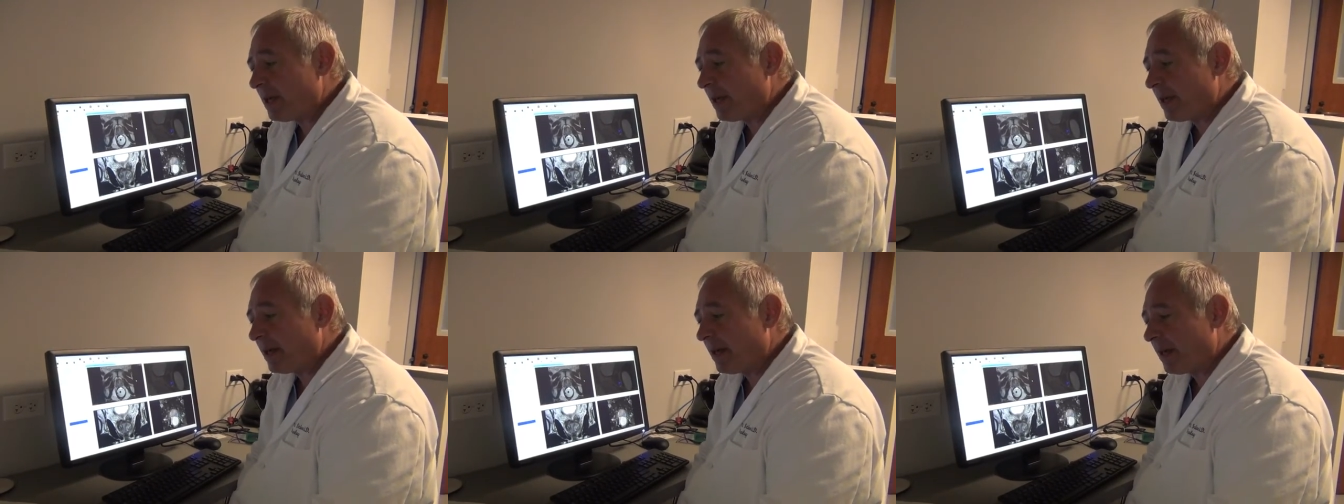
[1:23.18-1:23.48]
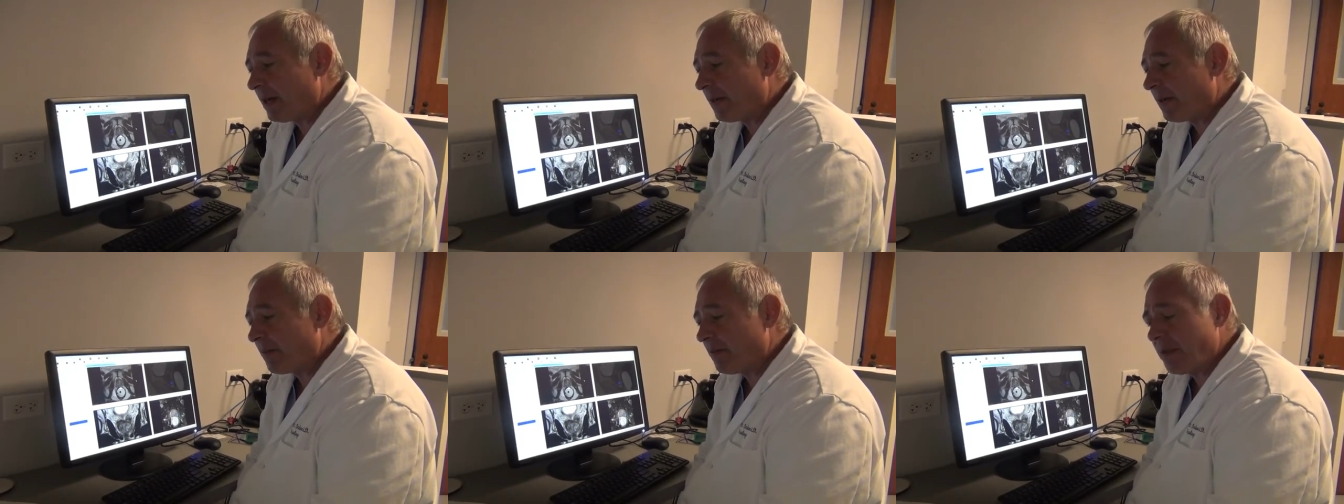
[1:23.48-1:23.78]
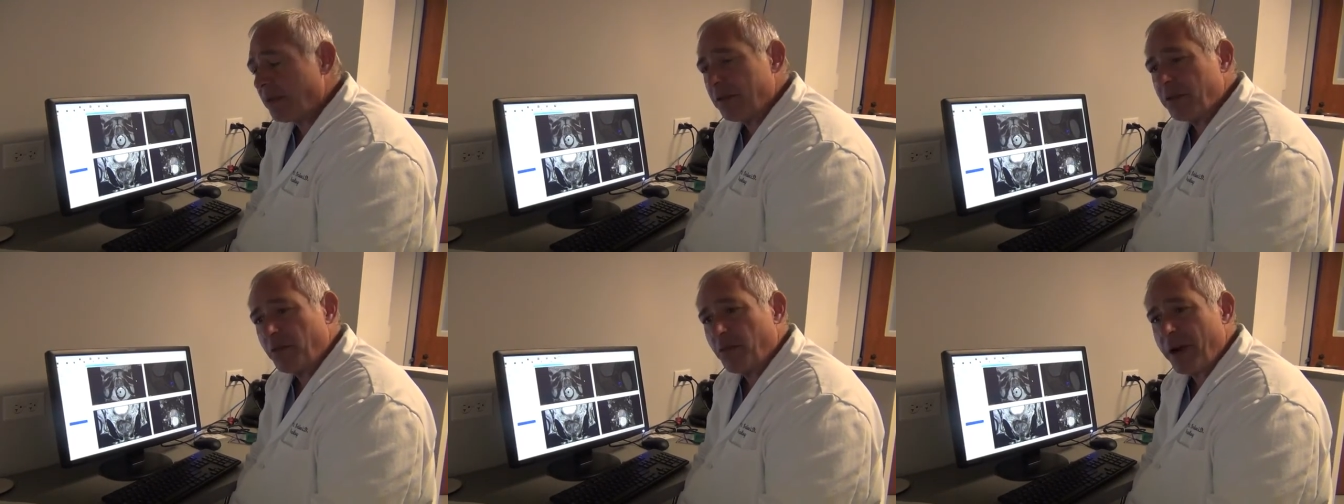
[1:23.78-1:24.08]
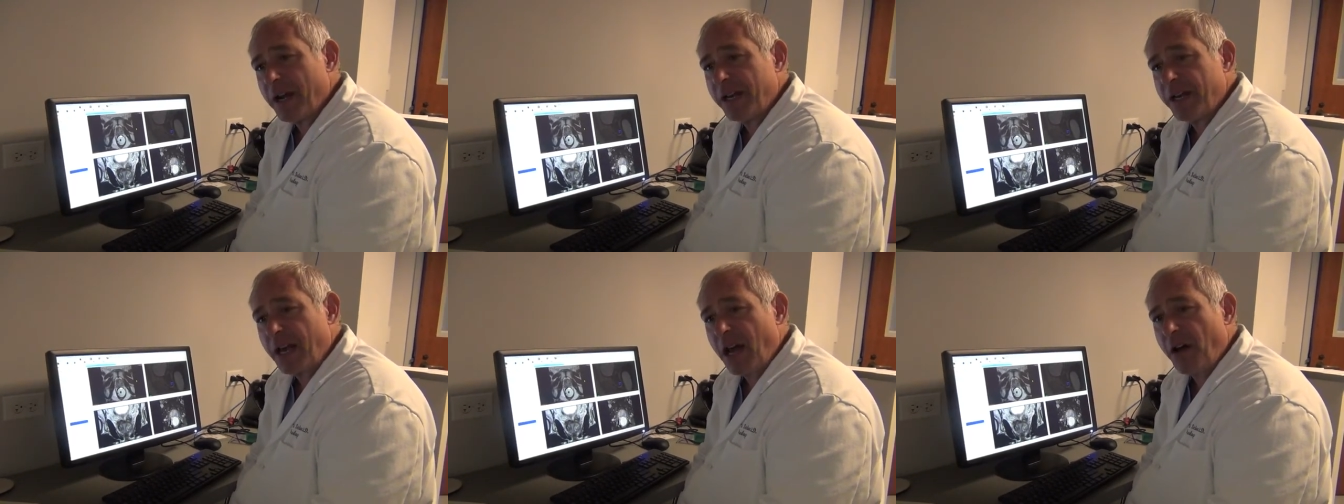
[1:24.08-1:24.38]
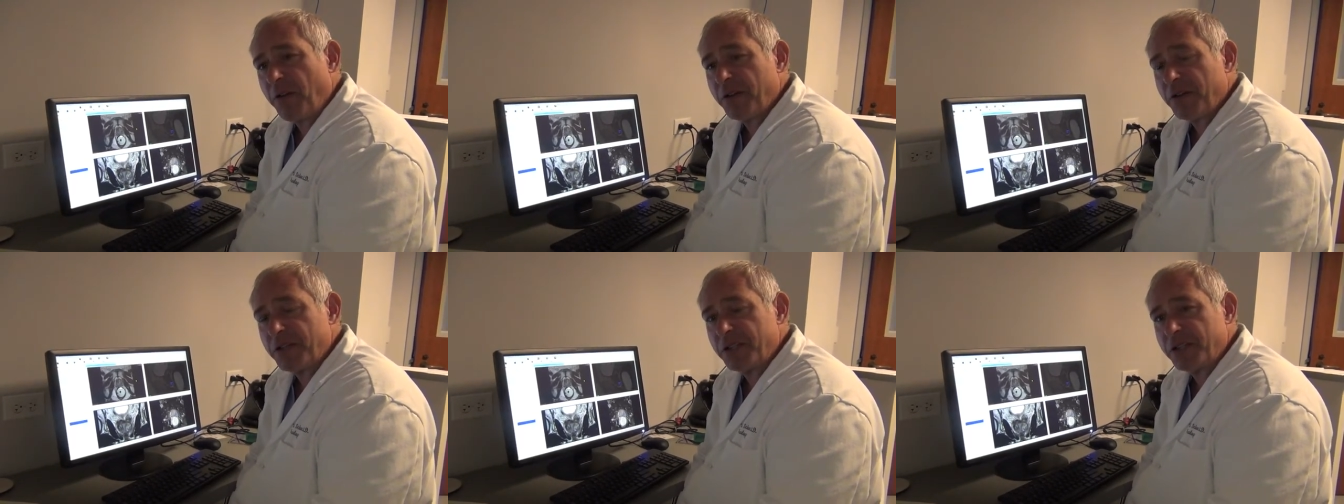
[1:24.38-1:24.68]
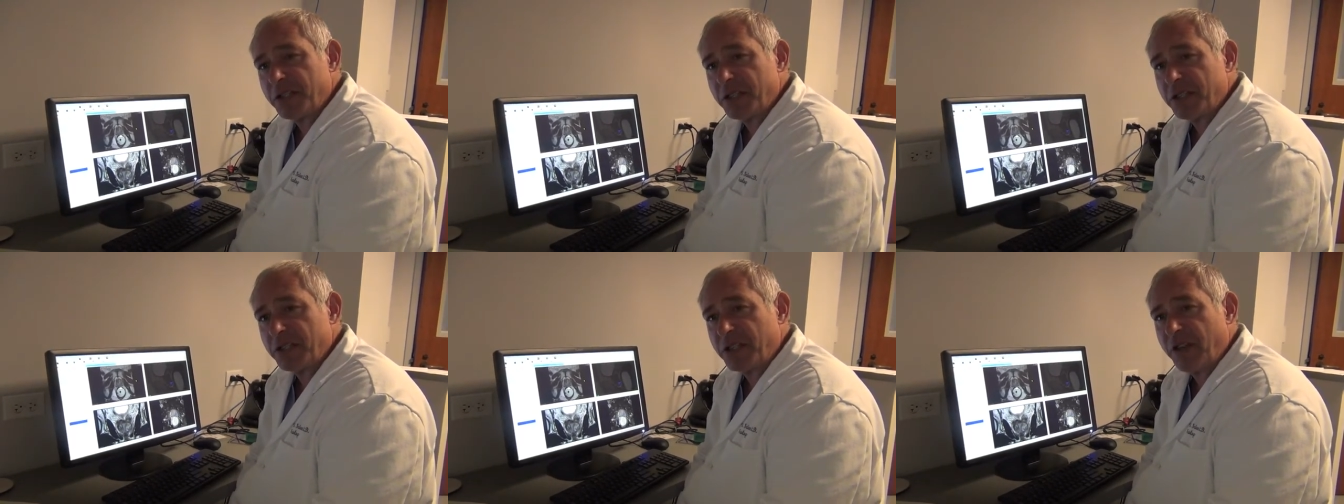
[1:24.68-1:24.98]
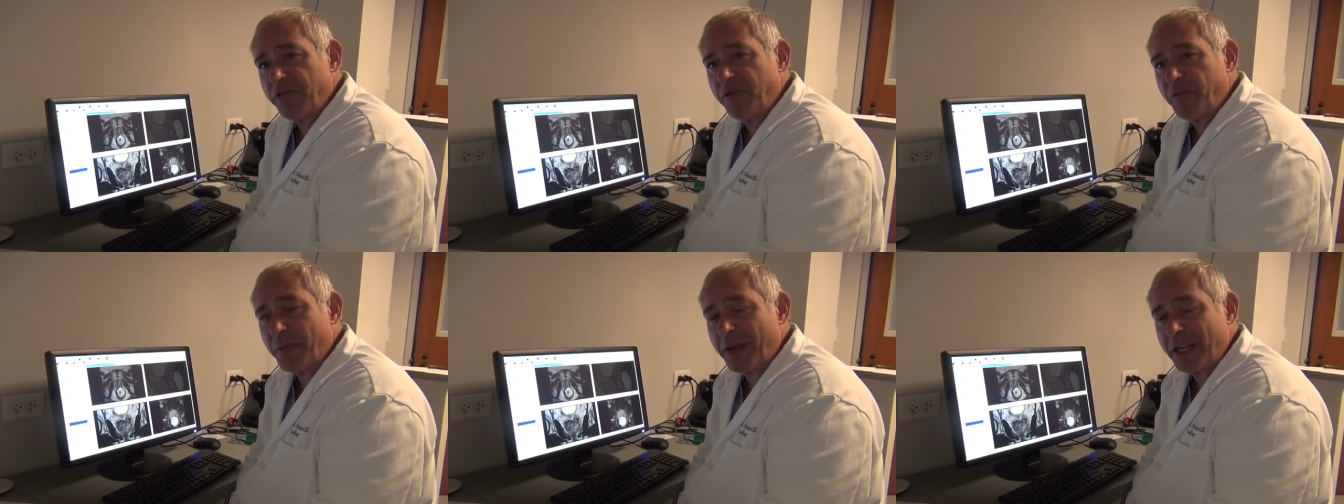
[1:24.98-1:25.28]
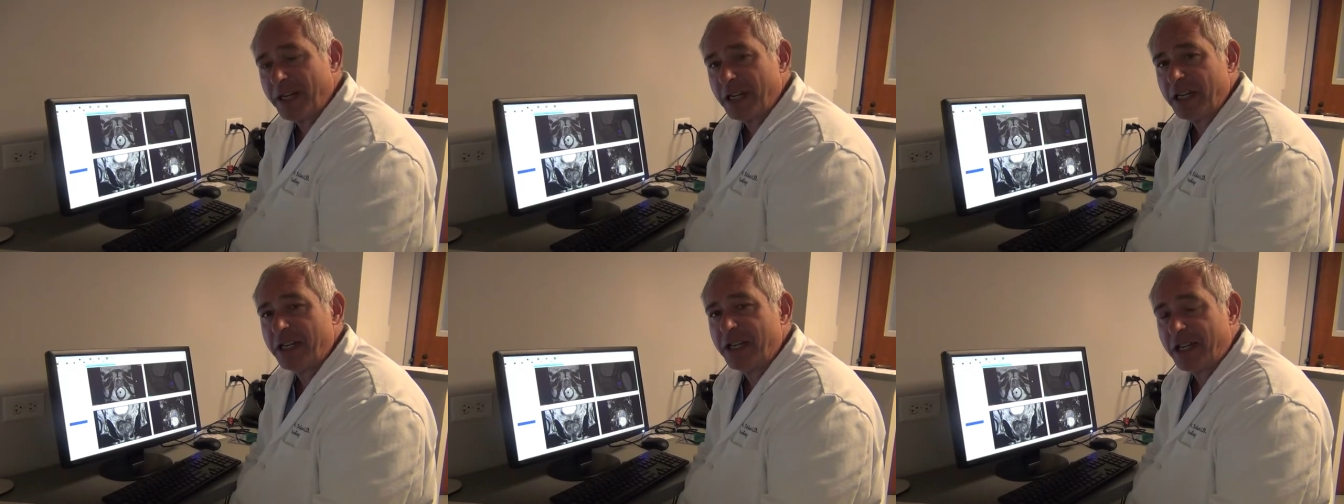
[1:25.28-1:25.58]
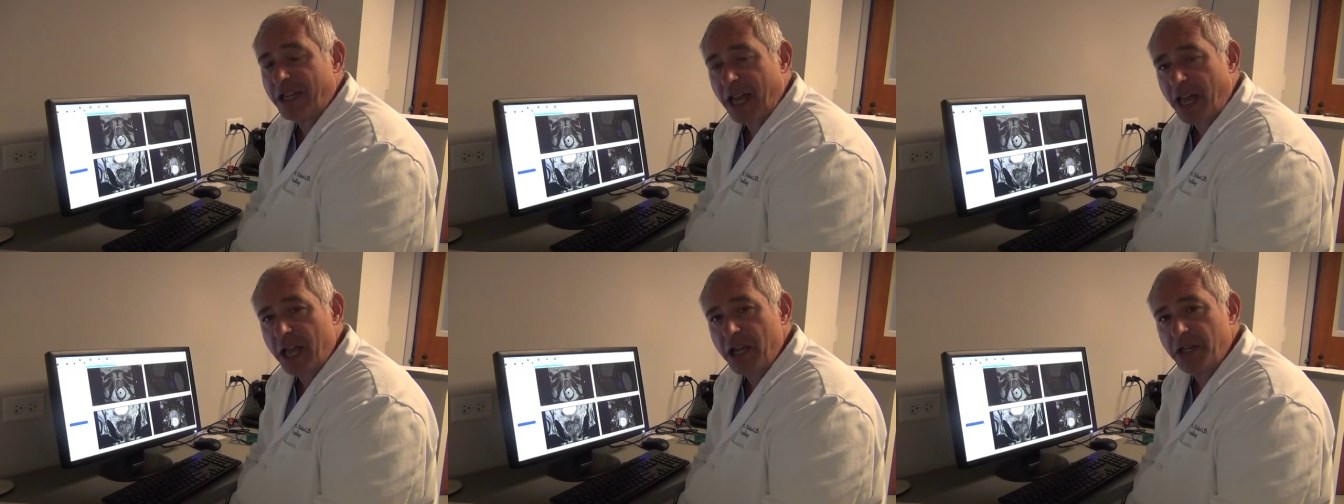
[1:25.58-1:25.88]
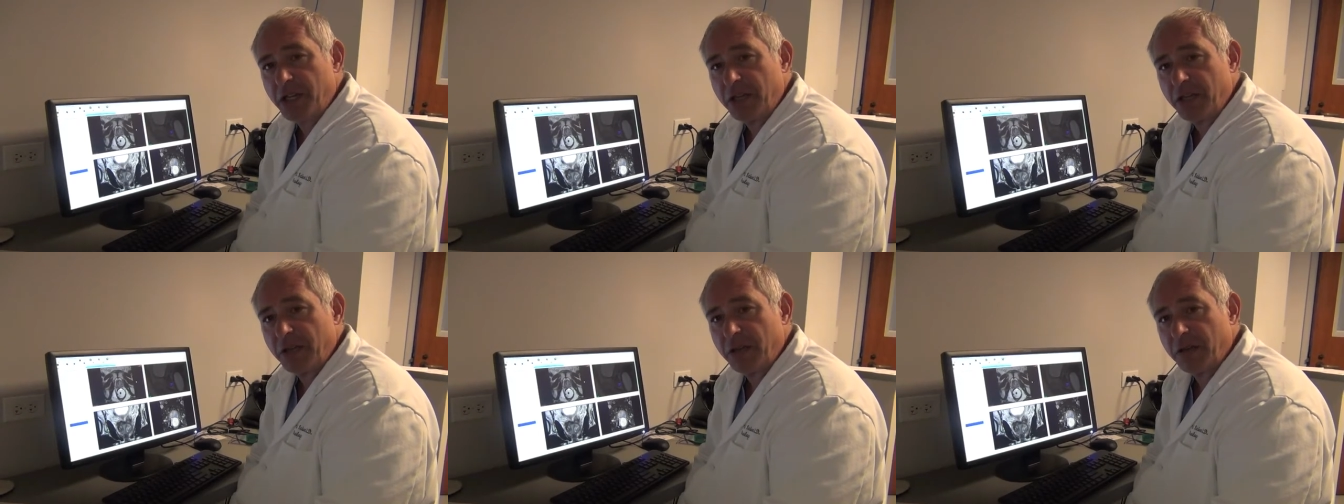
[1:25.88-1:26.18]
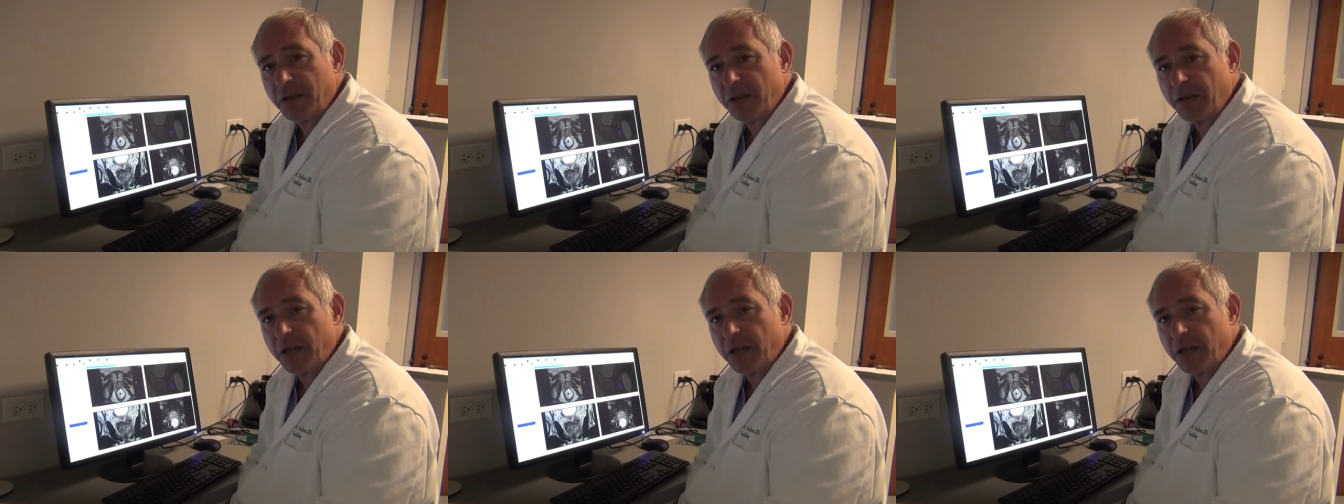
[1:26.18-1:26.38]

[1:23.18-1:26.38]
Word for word: Uh, the radiologist has given me an indication